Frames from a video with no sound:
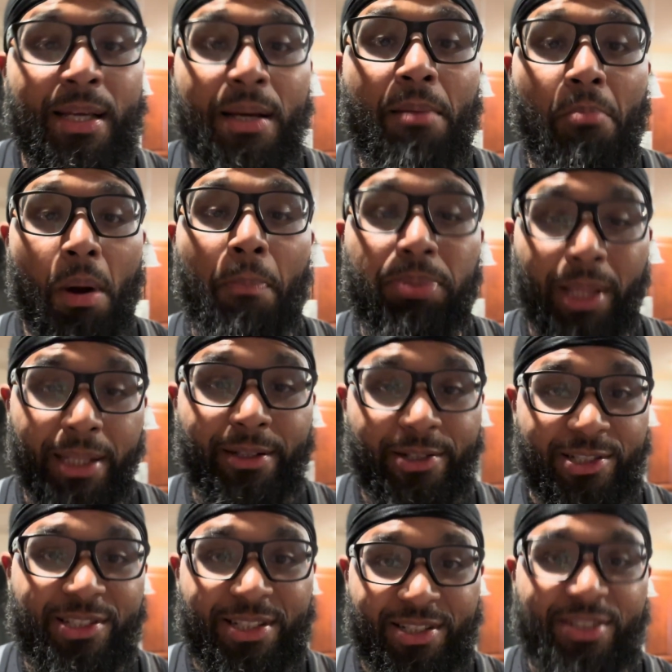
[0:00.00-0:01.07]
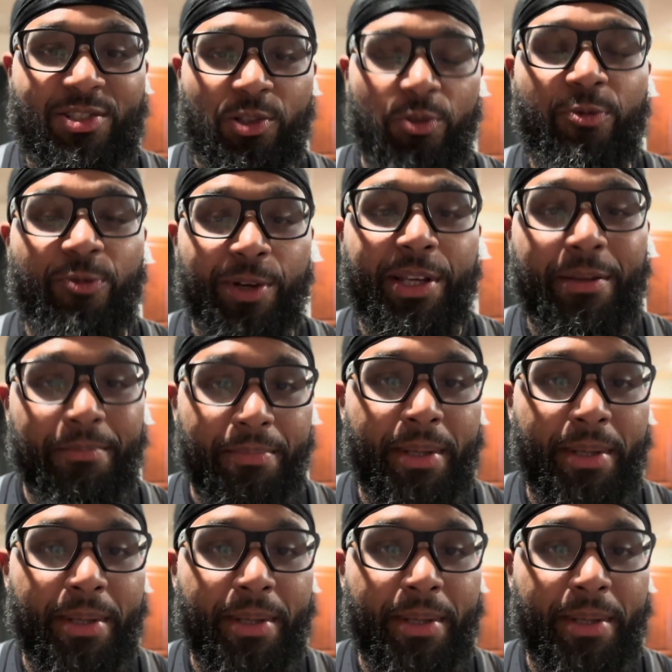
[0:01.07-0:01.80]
My blender, since it's so freaking